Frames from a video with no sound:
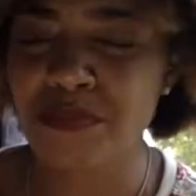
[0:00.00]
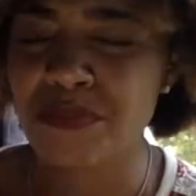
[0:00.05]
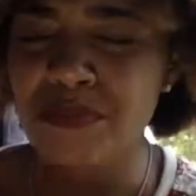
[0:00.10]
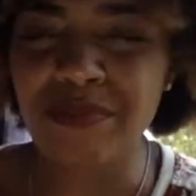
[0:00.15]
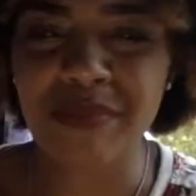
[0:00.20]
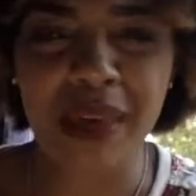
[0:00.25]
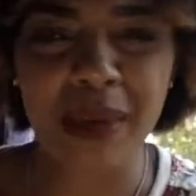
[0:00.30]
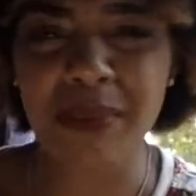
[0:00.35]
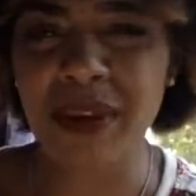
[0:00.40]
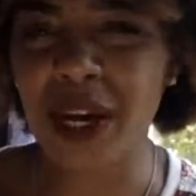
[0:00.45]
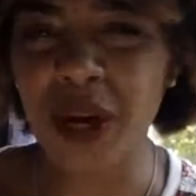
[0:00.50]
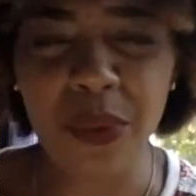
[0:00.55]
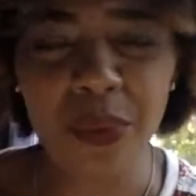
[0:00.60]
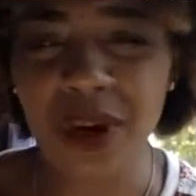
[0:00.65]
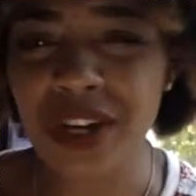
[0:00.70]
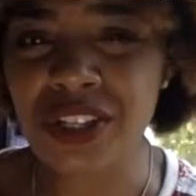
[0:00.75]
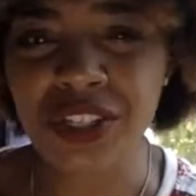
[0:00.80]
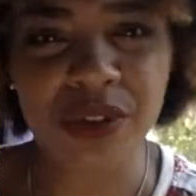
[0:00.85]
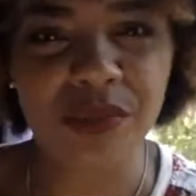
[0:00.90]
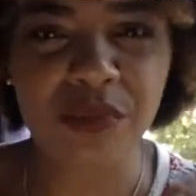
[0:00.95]
Maybe go
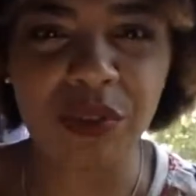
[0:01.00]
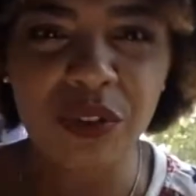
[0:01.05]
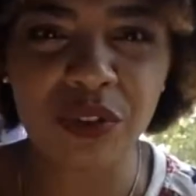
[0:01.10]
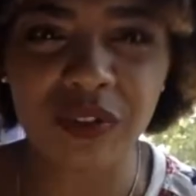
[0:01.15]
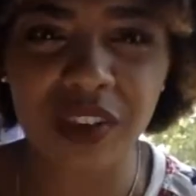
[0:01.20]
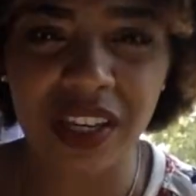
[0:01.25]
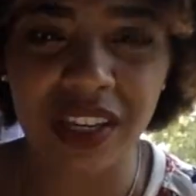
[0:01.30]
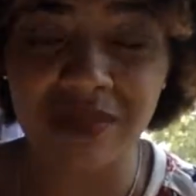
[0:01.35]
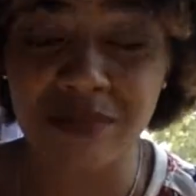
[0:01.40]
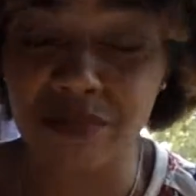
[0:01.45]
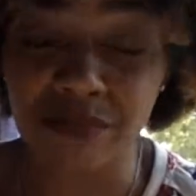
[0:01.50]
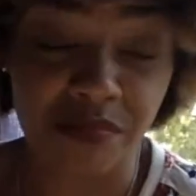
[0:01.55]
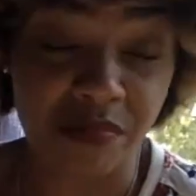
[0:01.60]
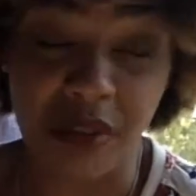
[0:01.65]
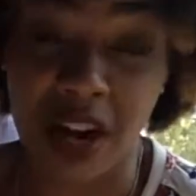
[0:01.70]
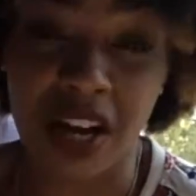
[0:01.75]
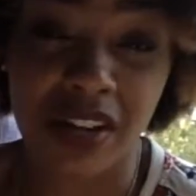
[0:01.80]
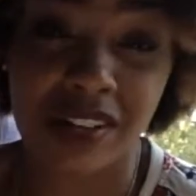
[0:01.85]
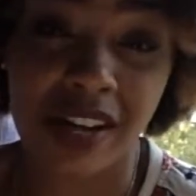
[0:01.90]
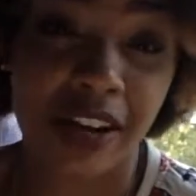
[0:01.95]
watch a movie,
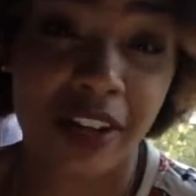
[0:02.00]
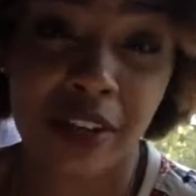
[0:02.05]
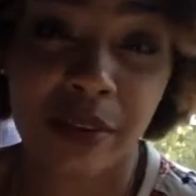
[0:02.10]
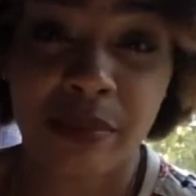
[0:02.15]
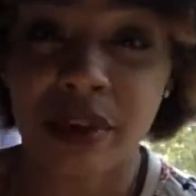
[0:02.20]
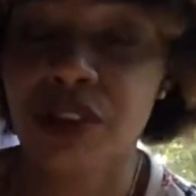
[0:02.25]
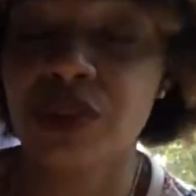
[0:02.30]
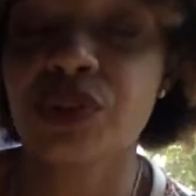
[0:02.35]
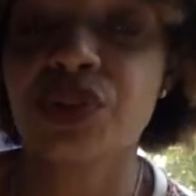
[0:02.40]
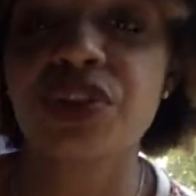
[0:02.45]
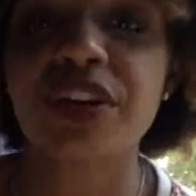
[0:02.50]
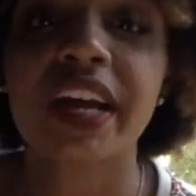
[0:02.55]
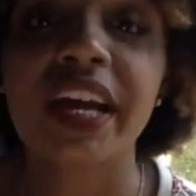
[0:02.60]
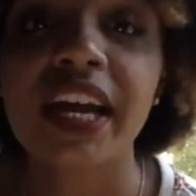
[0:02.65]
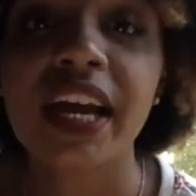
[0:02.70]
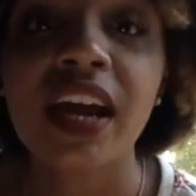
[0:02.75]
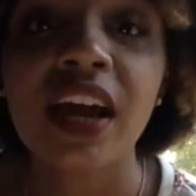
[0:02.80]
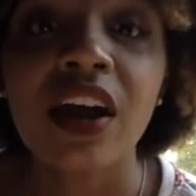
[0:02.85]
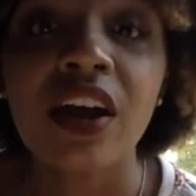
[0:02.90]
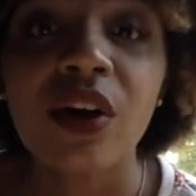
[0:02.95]
a documentary,
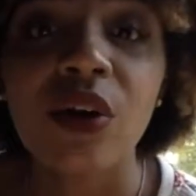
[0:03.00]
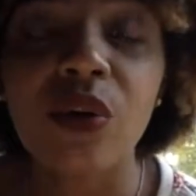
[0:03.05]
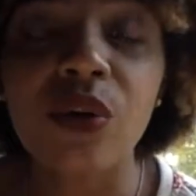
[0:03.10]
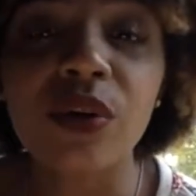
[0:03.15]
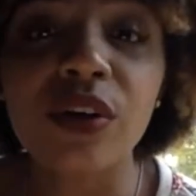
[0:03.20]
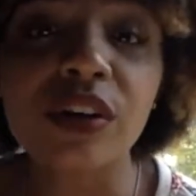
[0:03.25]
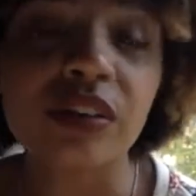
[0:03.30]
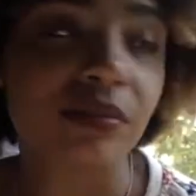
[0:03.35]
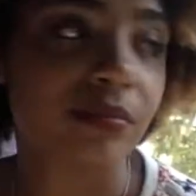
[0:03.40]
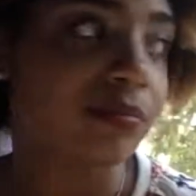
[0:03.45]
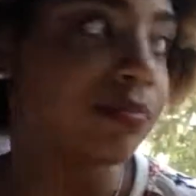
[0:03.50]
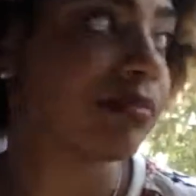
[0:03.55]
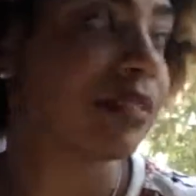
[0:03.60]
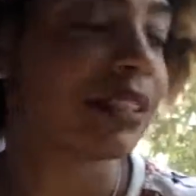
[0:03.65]
or